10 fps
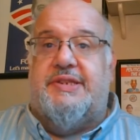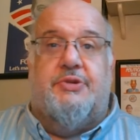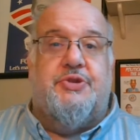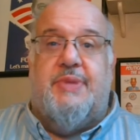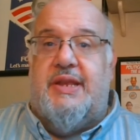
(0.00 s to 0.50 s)

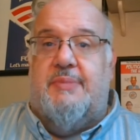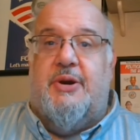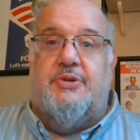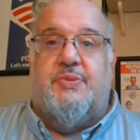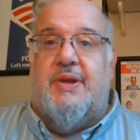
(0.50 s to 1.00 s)
social media
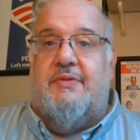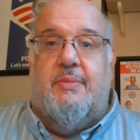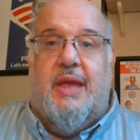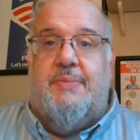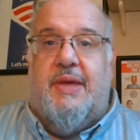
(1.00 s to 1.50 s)
posts, whatever it
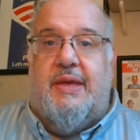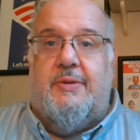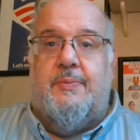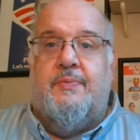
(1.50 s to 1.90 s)
may be